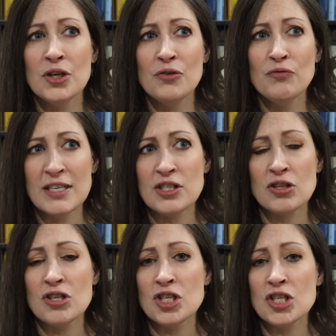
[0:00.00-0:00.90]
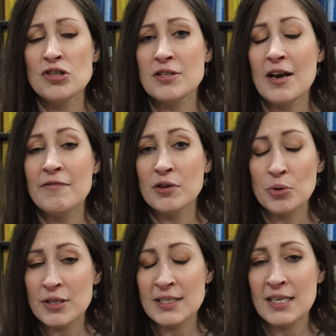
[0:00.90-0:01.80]
researchers of the
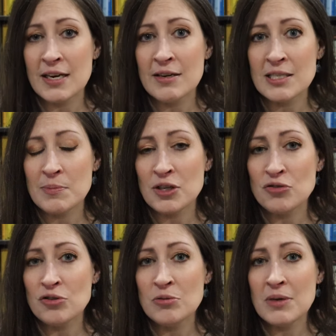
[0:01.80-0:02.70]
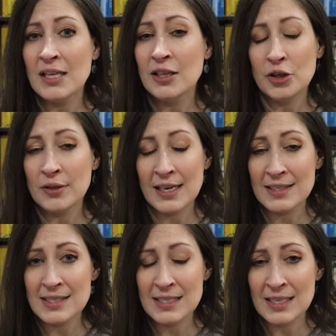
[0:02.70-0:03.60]
Cortinarius mushroom in the
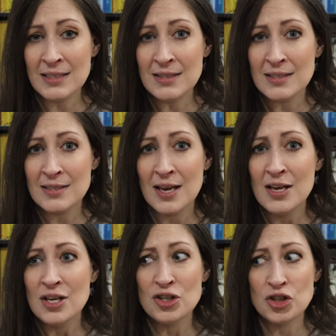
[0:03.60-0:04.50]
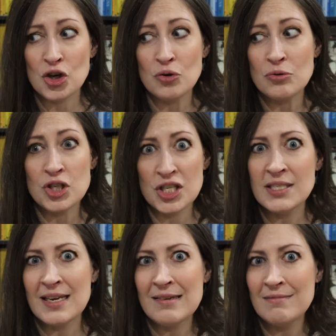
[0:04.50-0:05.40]
United States. So she
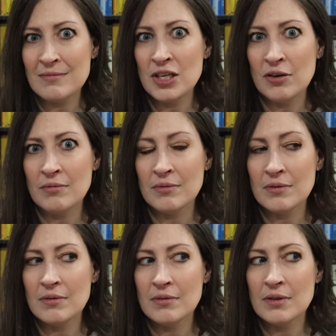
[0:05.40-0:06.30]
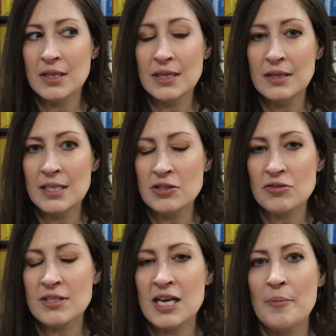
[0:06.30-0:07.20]
said, you know, these are
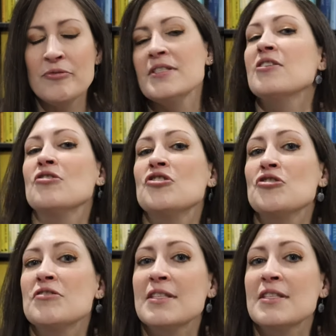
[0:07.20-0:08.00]
the top researchers,